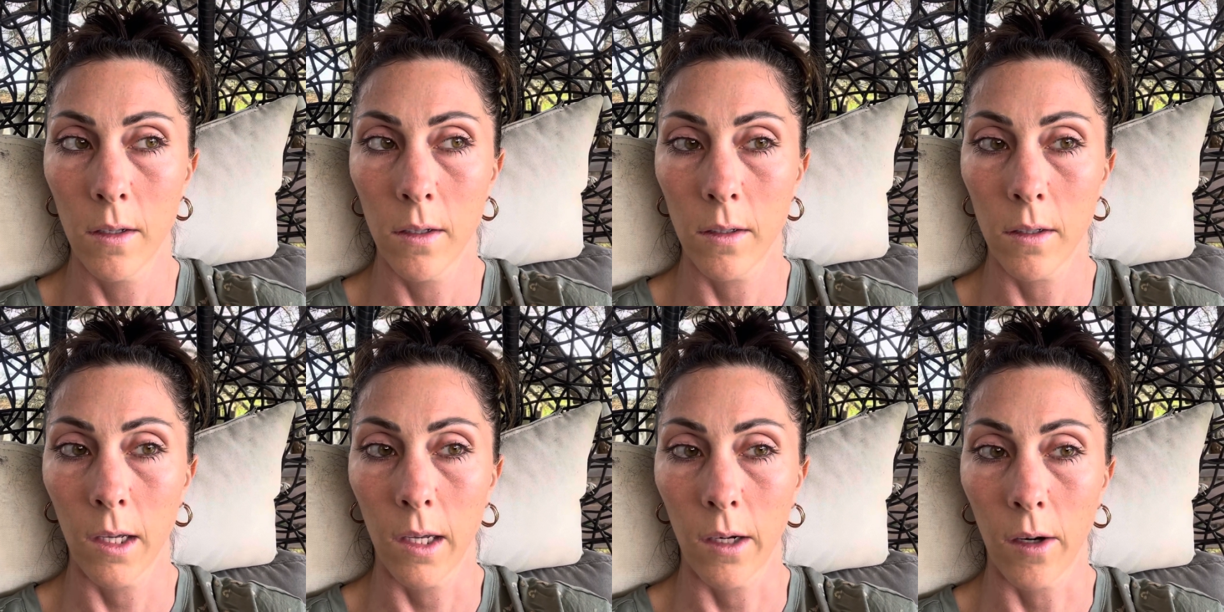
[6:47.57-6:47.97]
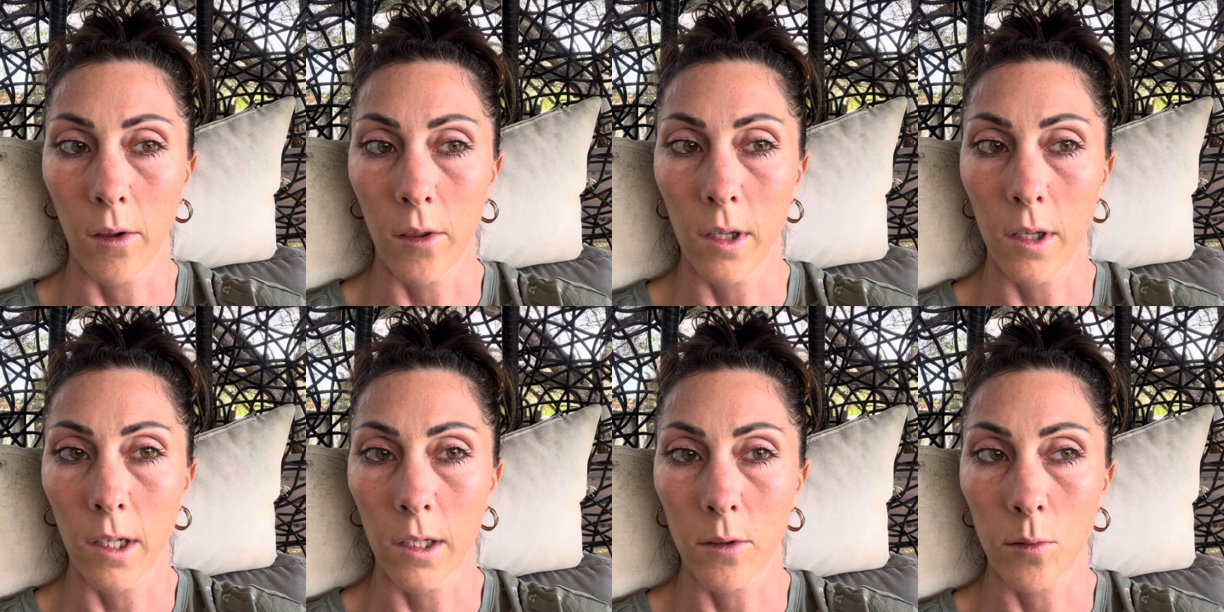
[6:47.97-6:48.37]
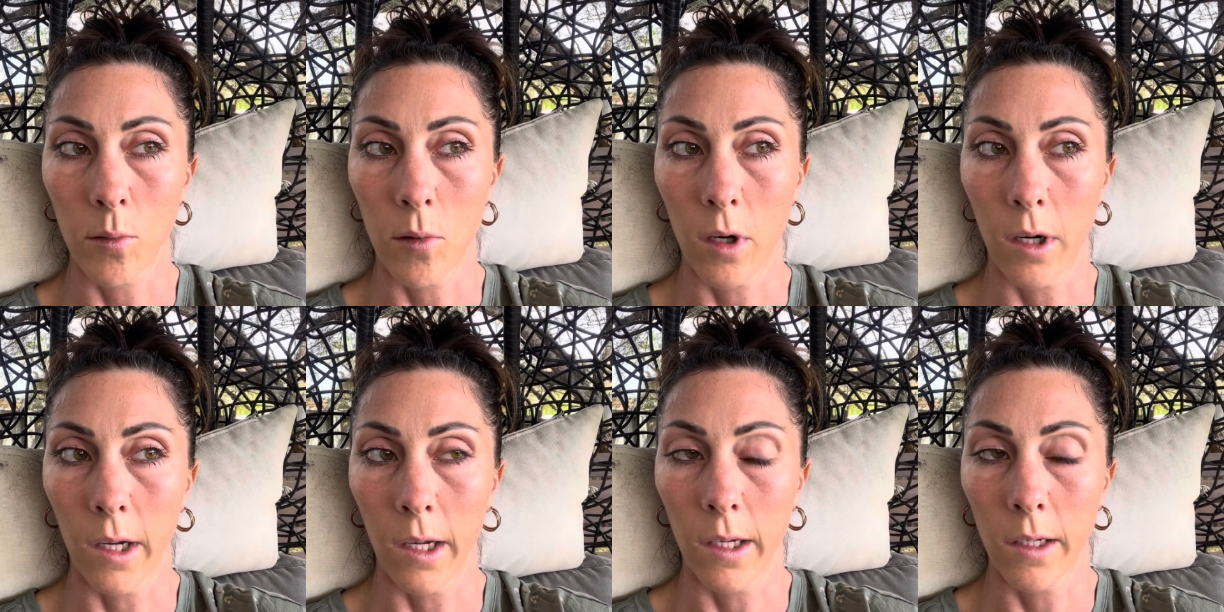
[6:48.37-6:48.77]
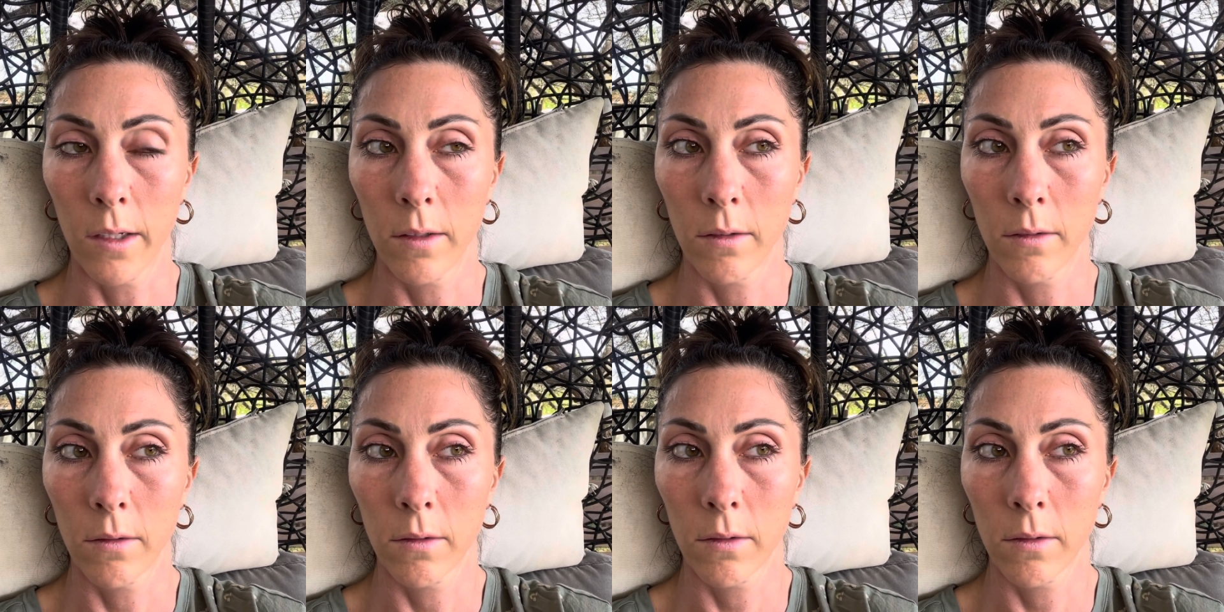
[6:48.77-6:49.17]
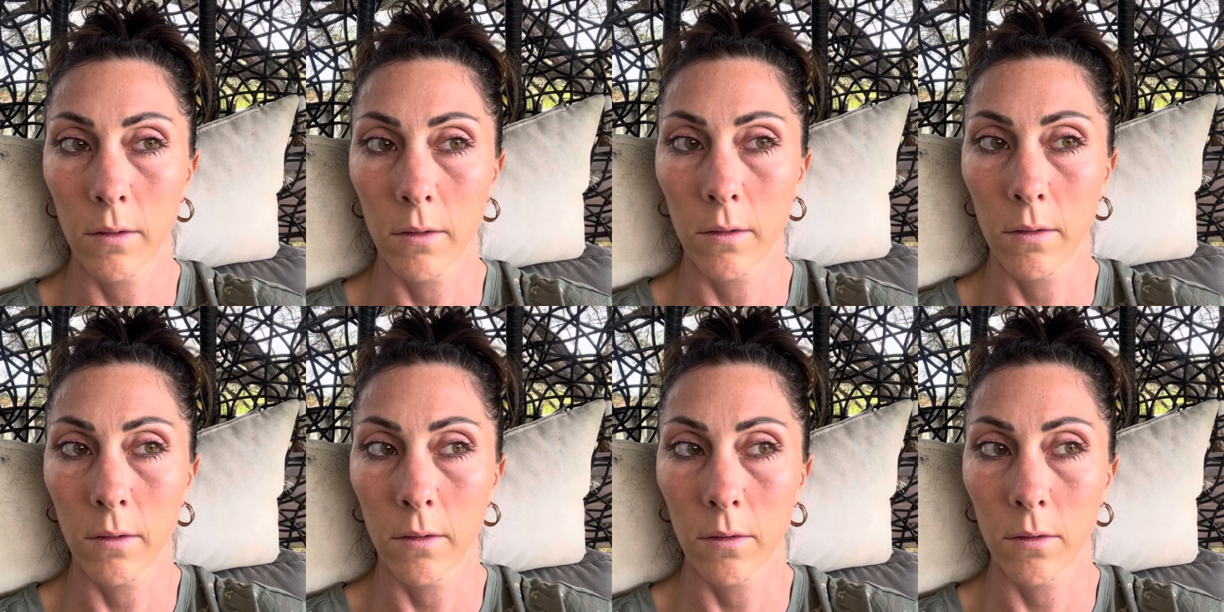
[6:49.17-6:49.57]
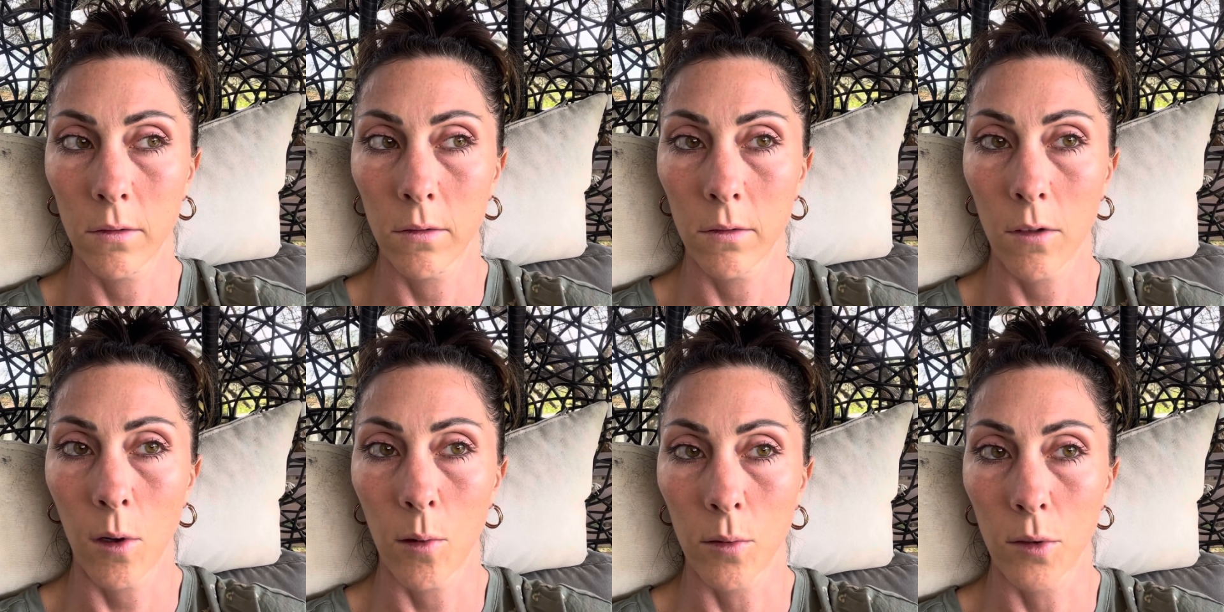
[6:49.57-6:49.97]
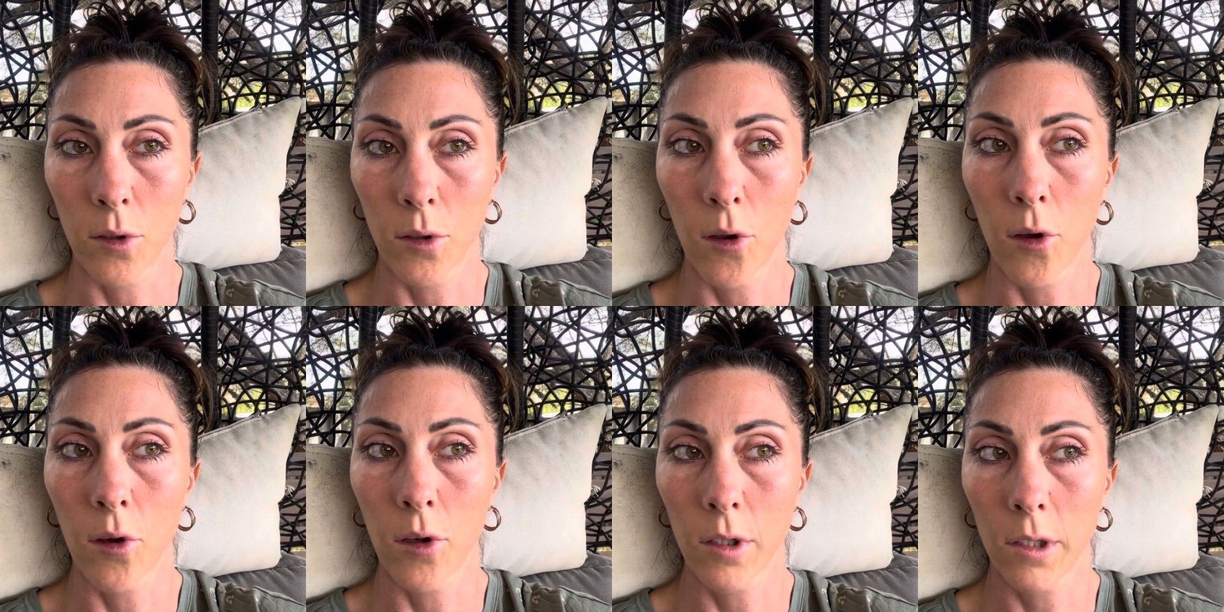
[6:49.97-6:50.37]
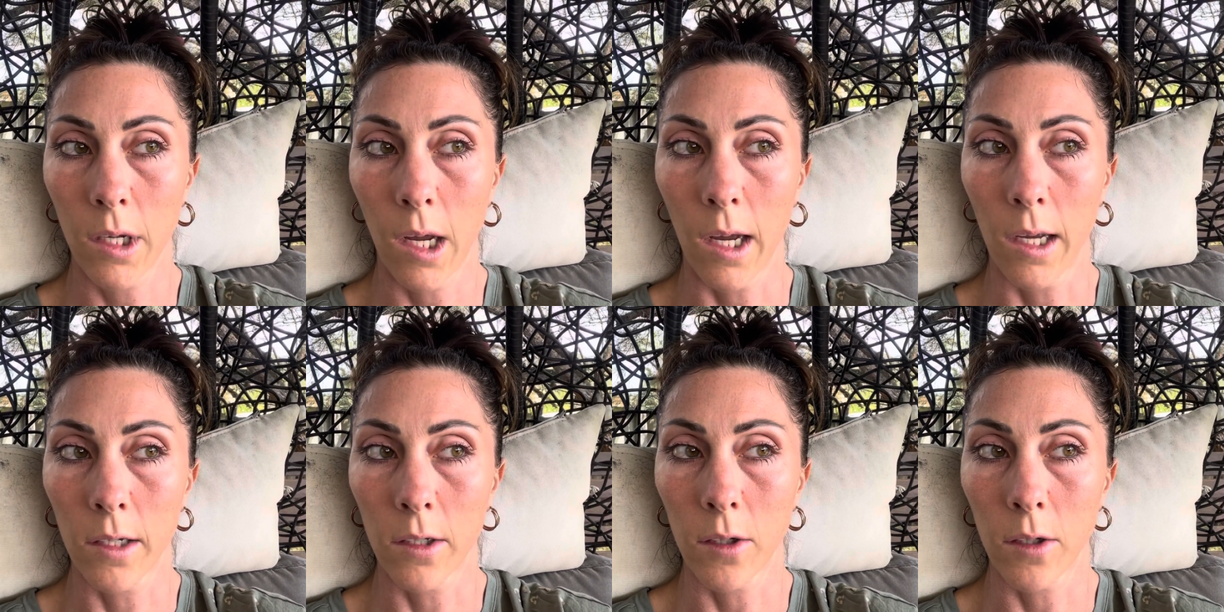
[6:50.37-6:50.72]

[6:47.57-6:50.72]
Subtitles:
and I think that's why, no, it was Thursday.